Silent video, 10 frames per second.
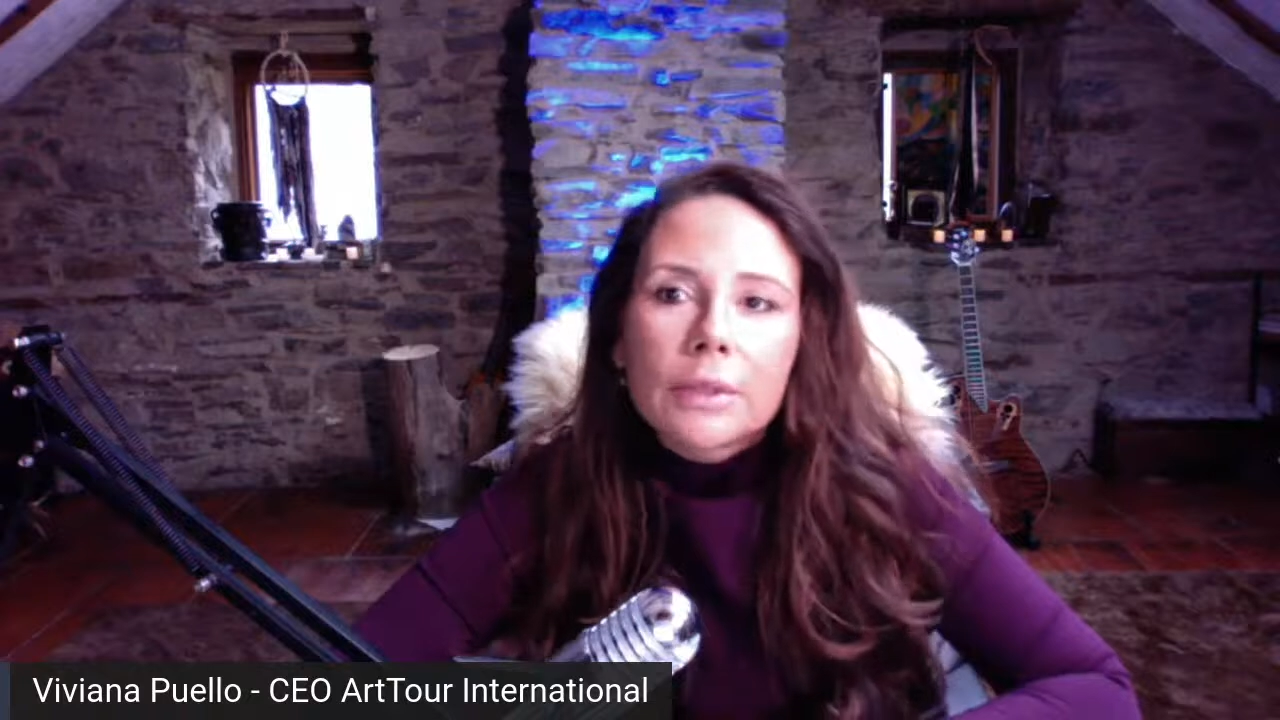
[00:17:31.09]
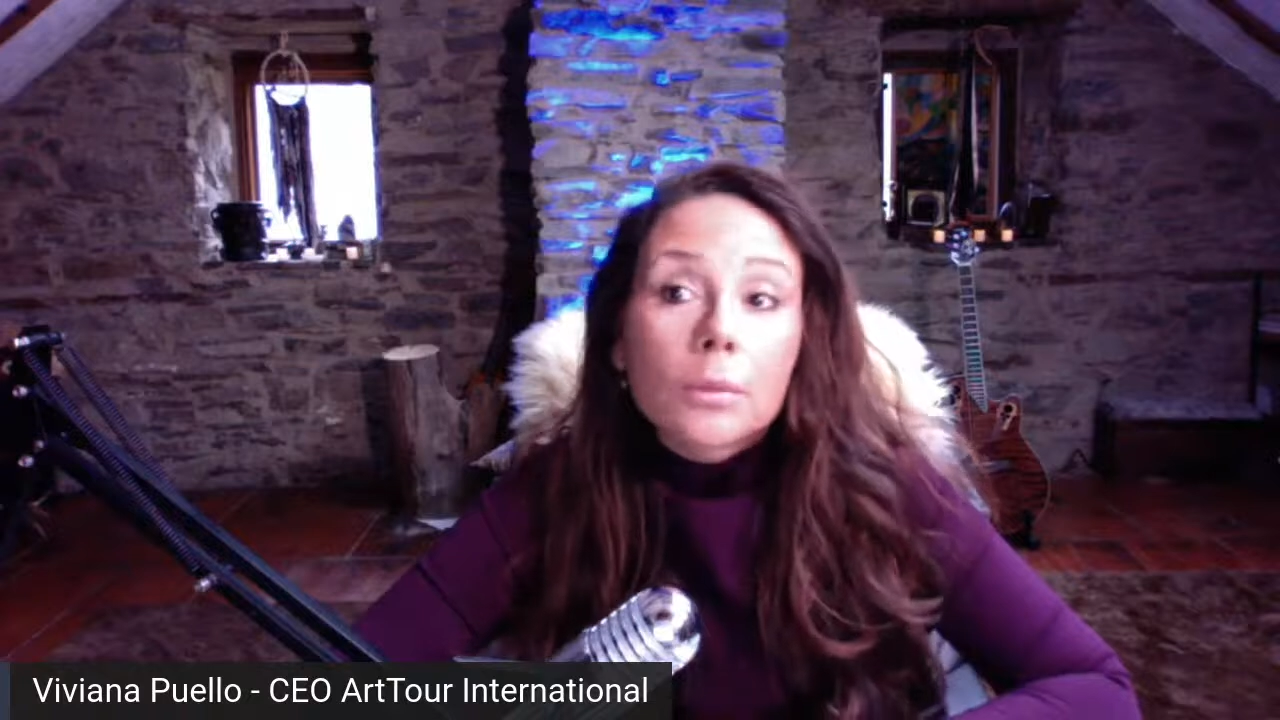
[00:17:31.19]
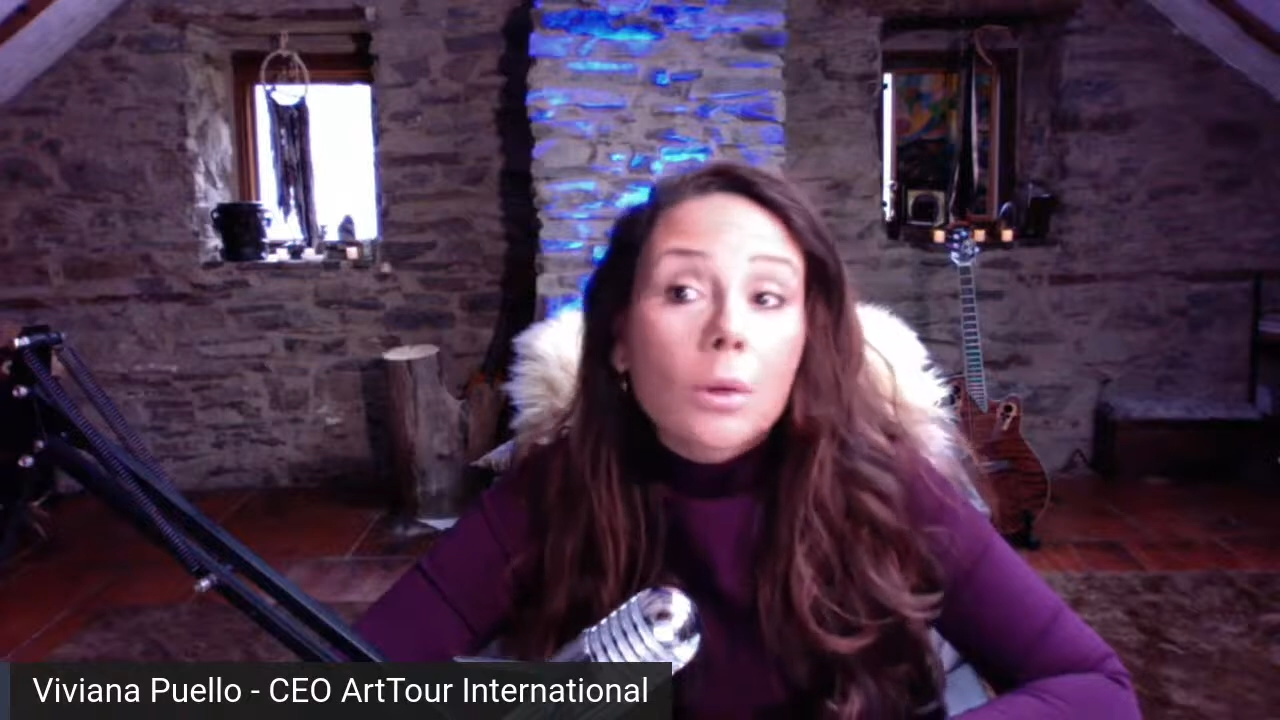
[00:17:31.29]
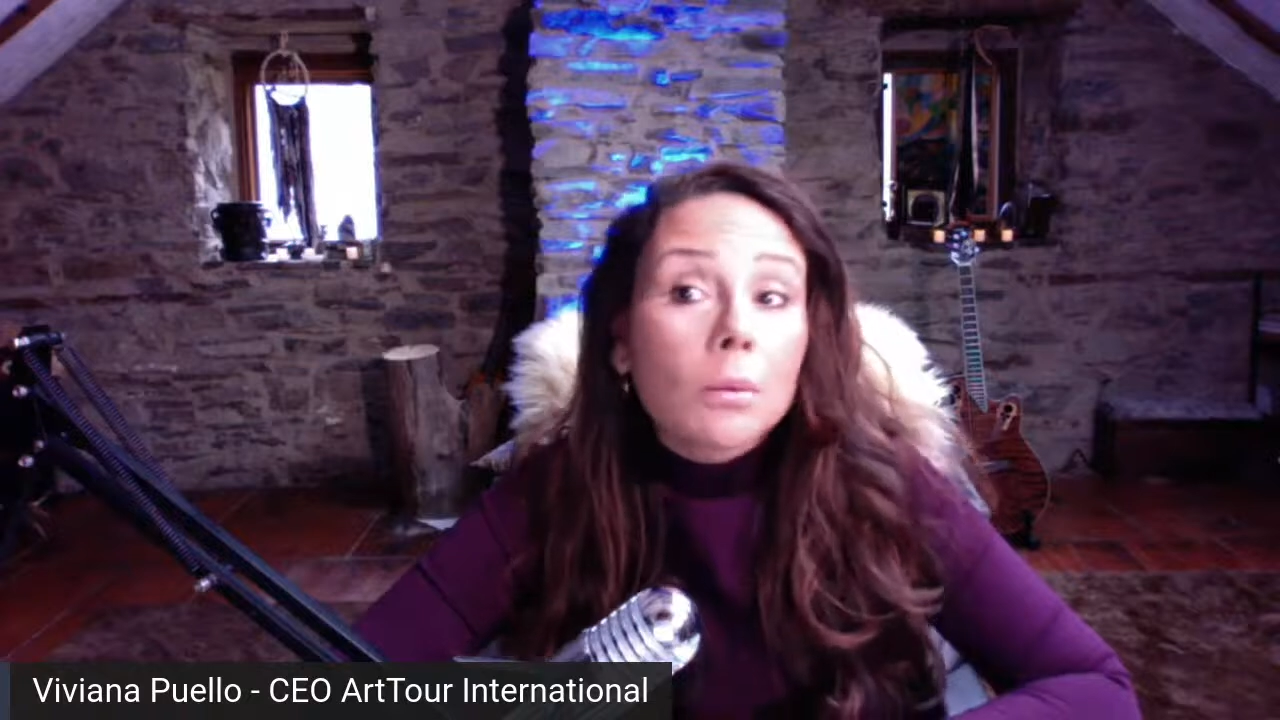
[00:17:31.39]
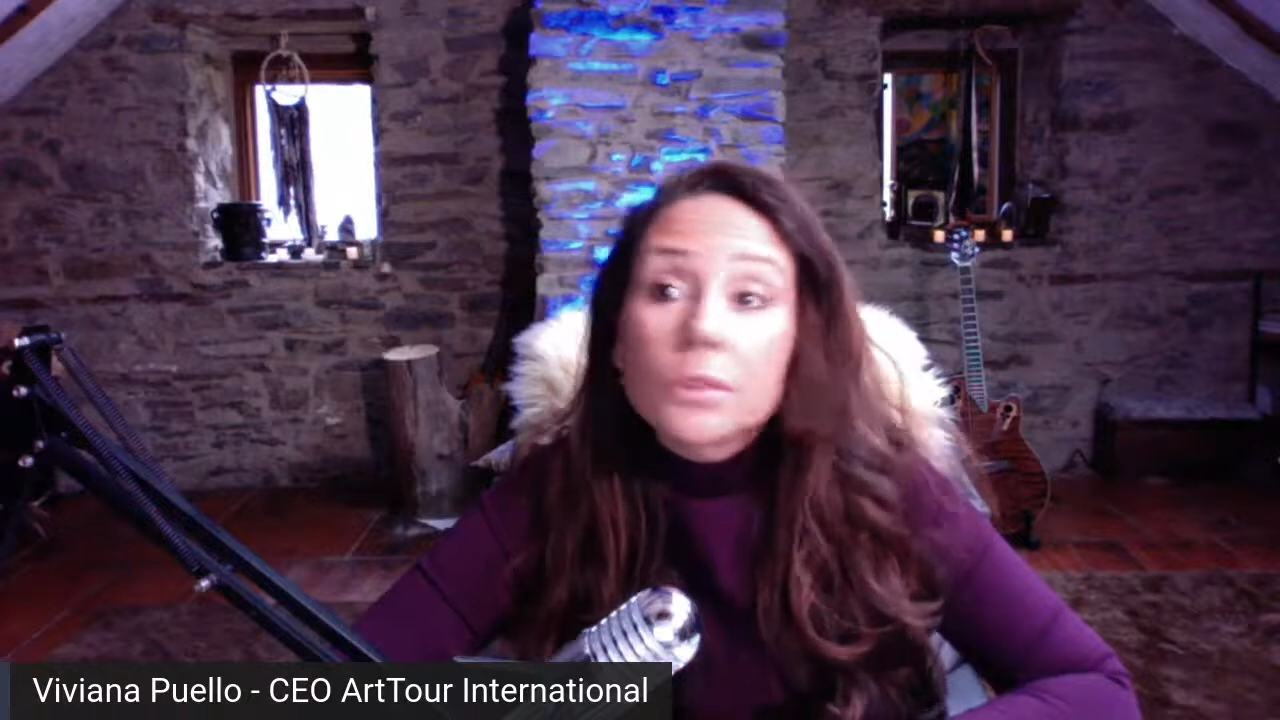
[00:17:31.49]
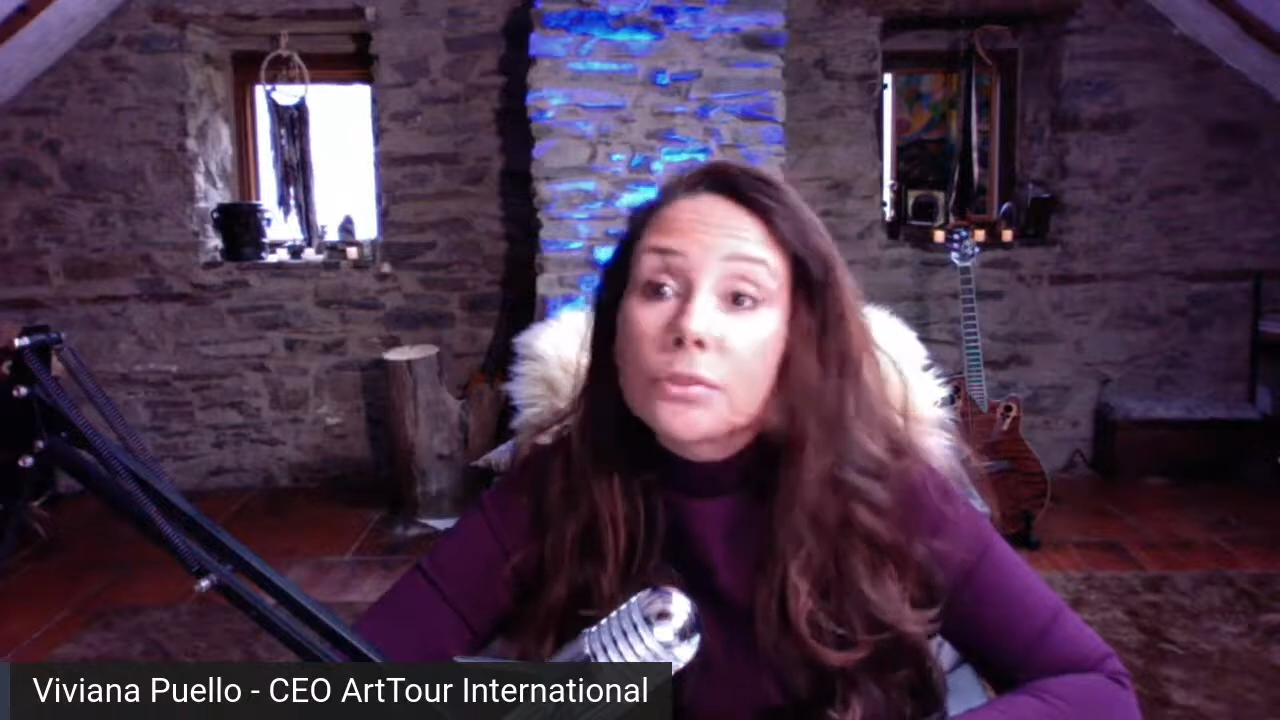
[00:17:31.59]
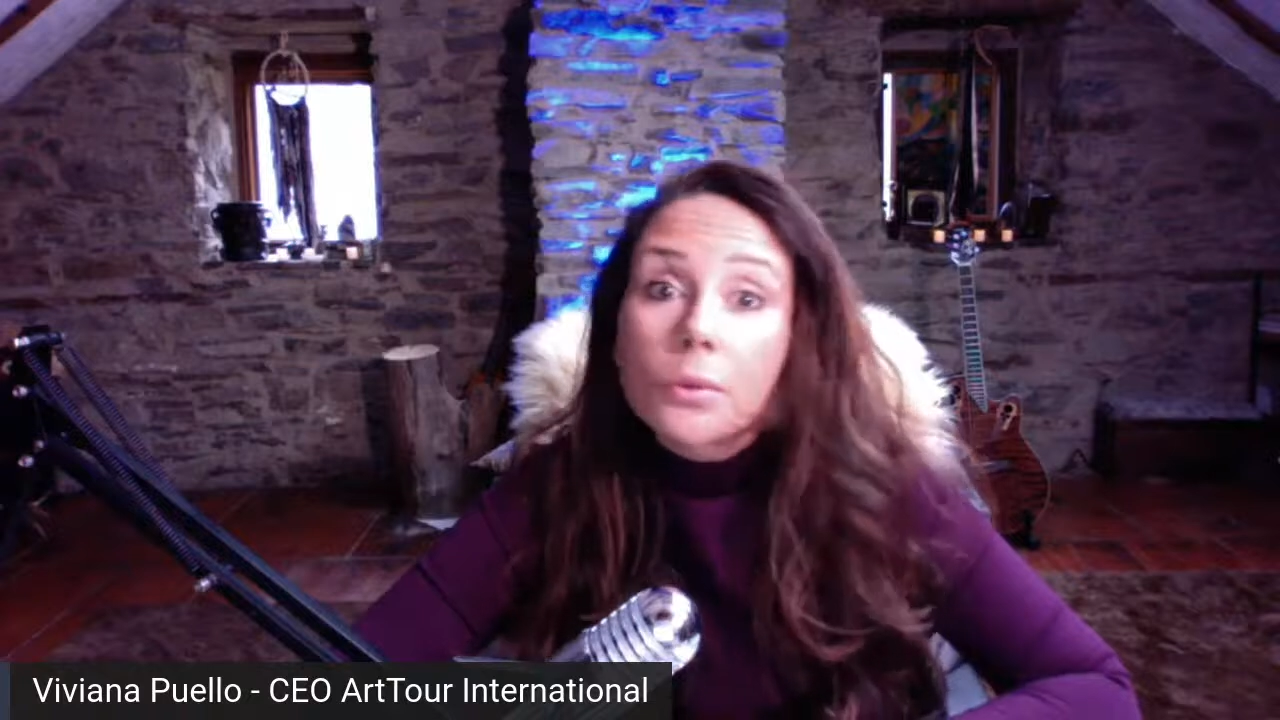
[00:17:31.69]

and always